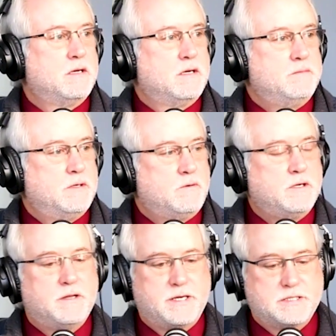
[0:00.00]
But one of
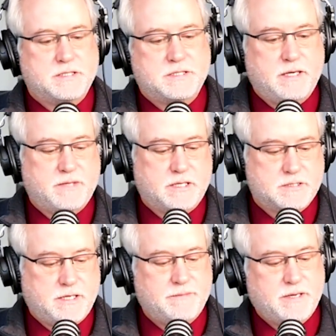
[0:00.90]
the things they said, because
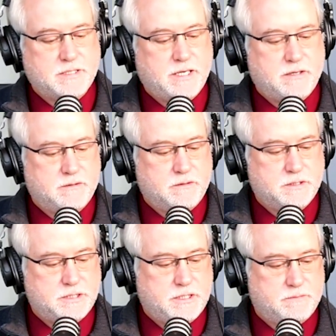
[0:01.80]
they maintain
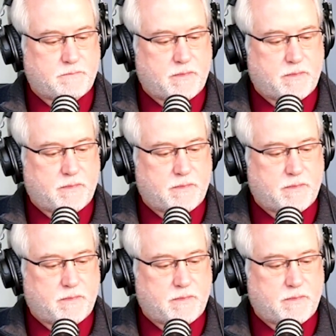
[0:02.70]
ownership,